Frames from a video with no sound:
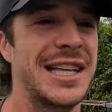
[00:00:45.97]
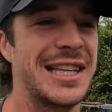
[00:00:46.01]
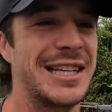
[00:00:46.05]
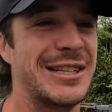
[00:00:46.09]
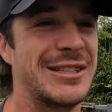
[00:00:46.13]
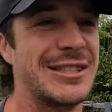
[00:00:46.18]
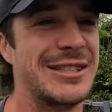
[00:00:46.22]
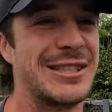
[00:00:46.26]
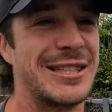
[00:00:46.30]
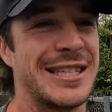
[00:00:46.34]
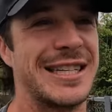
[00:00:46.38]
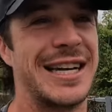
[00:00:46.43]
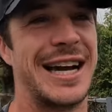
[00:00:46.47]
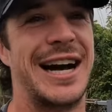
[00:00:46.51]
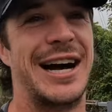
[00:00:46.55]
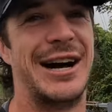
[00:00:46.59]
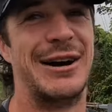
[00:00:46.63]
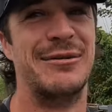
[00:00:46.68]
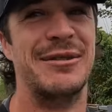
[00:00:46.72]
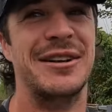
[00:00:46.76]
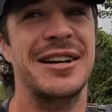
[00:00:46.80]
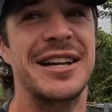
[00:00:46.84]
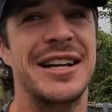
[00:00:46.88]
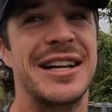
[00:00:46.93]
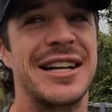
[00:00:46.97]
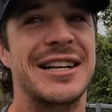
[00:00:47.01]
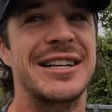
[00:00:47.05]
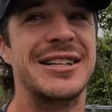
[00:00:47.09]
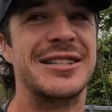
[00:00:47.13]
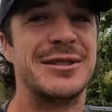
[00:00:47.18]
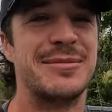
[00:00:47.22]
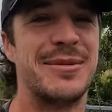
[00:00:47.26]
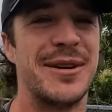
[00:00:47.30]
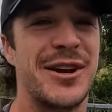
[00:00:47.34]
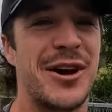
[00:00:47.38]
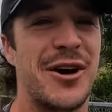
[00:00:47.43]
it was a, um,
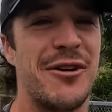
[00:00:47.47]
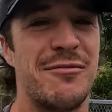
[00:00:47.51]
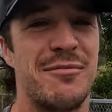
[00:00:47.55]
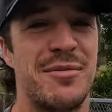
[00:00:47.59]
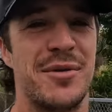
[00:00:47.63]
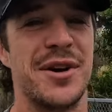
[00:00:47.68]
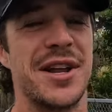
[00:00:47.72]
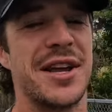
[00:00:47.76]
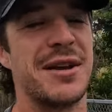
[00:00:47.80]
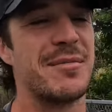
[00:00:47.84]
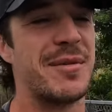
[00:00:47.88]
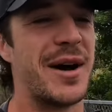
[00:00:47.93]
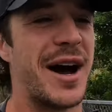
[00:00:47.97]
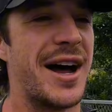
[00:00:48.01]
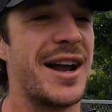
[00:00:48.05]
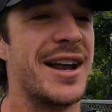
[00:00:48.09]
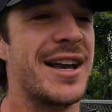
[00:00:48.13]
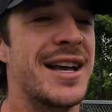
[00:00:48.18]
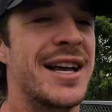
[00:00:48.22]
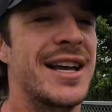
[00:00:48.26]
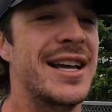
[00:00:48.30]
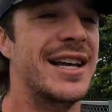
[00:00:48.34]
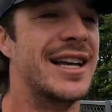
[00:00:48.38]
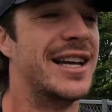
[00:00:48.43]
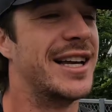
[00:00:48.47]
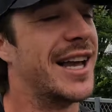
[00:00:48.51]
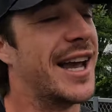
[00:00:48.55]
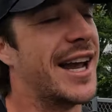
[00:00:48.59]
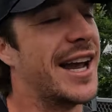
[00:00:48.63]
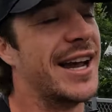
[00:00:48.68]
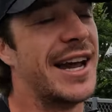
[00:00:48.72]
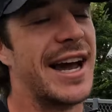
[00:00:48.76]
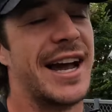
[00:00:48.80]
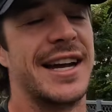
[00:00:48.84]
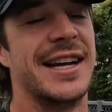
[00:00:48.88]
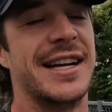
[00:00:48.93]
it was a bit off-putting, but
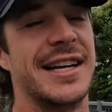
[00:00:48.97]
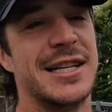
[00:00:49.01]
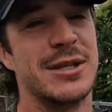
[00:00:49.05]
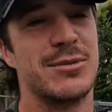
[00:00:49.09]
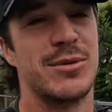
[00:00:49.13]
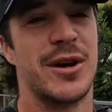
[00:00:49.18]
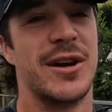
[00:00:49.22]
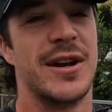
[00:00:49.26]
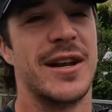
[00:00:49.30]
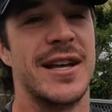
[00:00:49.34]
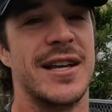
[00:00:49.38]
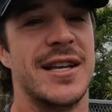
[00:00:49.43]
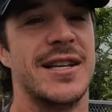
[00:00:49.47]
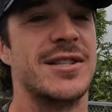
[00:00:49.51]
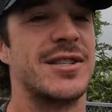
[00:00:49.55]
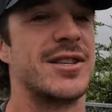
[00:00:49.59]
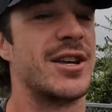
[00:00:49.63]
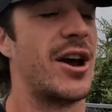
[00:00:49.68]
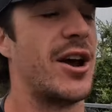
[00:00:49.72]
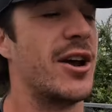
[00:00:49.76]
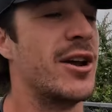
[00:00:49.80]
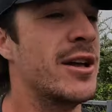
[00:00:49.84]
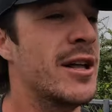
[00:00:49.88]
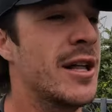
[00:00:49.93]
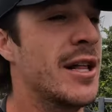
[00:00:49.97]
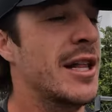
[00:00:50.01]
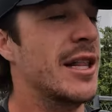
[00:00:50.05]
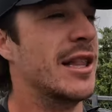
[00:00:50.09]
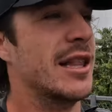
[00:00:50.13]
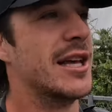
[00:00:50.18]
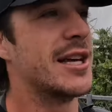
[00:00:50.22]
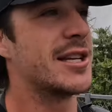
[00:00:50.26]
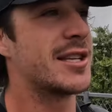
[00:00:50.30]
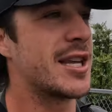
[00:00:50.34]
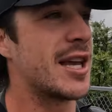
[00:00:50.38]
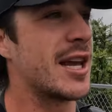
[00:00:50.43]
yeah, hey, it is what it is. So
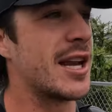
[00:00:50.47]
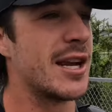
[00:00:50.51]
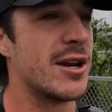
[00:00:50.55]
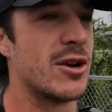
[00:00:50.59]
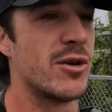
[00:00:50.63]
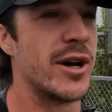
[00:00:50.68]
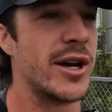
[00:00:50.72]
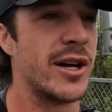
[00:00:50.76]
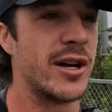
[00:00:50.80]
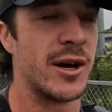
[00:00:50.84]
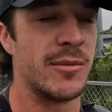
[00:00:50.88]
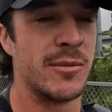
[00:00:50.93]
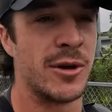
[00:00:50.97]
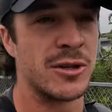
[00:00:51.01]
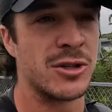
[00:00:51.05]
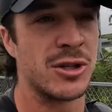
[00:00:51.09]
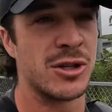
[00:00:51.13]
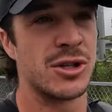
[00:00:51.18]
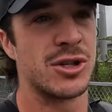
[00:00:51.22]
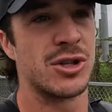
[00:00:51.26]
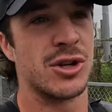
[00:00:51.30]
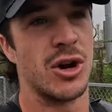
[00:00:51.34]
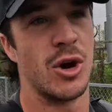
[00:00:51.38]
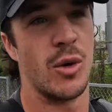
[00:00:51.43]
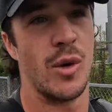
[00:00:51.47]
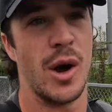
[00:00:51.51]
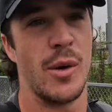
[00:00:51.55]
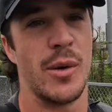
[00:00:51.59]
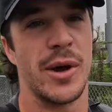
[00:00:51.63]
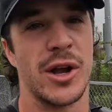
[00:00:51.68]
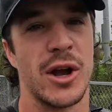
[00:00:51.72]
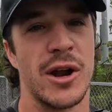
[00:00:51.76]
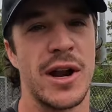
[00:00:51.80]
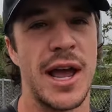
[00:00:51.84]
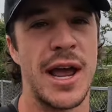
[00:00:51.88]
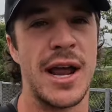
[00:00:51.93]
let's get into it. I'm not too sure
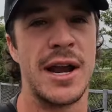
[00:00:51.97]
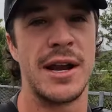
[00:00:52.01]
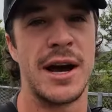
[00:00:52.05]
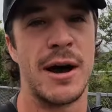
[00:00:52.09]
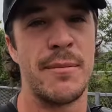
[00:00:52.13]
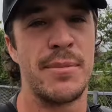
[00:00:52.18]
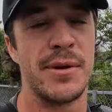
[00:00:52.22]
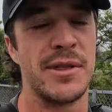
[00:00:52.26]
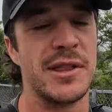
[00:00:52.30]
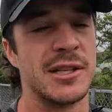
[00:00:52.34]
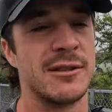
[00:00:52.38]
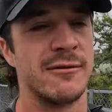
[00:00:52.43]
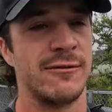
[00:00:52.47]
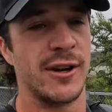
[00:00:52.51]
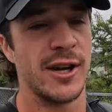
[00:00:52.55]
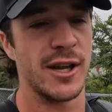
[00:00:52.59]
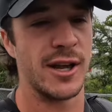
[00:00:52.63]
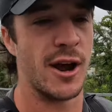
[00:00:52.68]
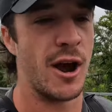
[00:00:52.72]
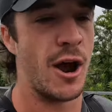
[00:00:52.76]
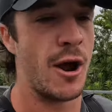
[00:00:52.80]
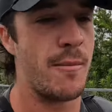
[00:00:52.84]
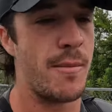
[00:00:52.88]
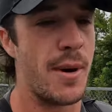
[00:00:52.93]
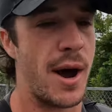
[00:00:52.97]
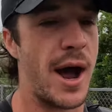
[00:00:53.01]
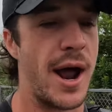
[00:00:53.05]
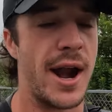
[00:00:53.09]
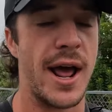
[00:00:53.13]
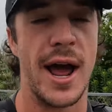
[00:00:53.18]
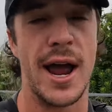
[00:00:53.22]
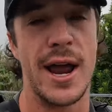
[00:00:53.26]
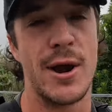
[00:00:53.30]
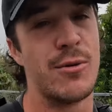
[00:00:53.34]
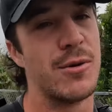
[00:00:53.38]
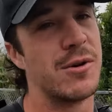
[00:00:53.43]
where we're going to end up in this video,
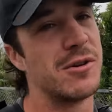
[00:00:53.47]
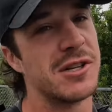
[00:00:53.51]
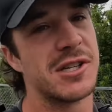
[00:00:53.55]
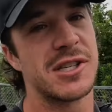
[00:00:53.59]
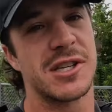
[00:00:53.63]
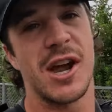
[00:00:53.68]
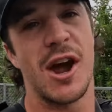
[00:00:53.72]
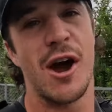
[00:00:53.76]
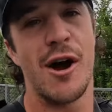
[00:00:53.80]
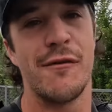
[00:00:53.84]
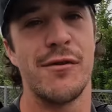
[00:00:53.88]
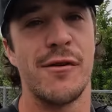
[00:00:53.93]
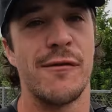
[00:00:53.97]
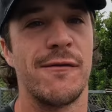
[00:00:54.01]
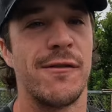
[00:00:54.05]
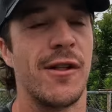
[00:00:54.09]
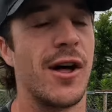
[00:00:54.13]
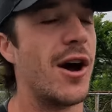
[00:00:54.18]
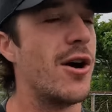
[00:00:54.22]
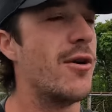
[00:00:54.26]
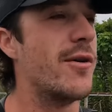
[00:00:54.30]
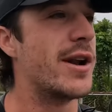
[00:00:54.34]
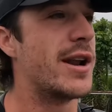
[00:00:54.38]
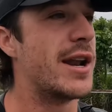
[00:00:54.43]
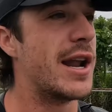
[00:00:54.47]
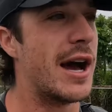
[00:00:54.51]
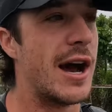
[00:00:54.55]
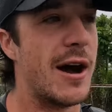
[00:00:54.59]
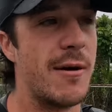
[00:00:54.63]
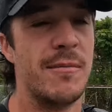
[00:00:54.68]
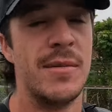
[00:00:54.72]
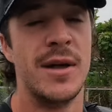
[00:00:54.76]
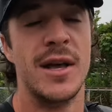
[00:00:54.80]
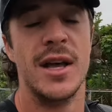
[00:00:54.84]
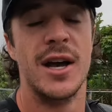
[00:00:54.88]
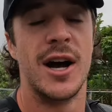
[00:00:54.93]
but hey, we'll just go over the flow, and
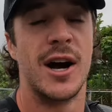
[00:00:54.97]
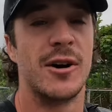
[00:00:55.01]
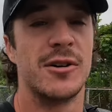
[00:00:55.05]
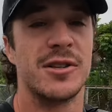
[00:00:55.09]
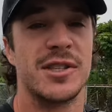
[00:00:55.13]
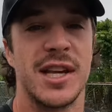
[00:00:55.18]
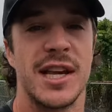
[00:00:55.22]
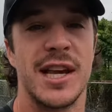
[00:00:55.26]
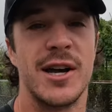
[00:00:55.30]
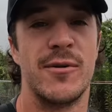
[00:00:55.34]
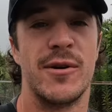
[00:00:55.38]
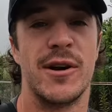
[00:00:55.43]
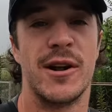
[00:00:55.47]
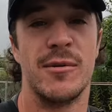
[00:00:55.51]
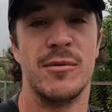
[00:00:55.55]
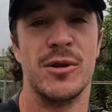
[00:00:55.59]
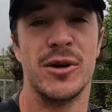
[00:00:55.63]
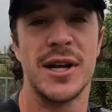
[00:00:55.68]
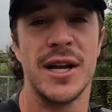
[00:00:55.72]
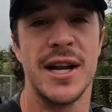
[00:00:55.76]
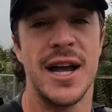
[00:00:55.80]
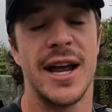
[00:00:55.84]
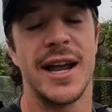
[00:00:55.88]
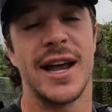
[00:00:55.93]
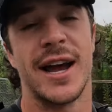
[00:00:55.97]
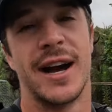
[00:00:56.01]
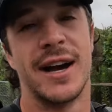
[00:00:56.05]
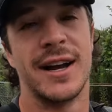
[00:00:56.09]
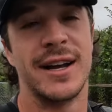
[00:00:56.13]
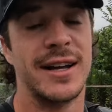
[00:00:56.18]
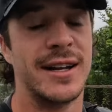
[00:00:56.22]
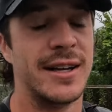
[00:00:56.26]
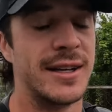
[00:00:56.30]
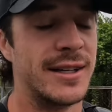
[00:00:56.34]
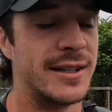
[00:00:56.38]
um, I'll see you when I'm looking at you.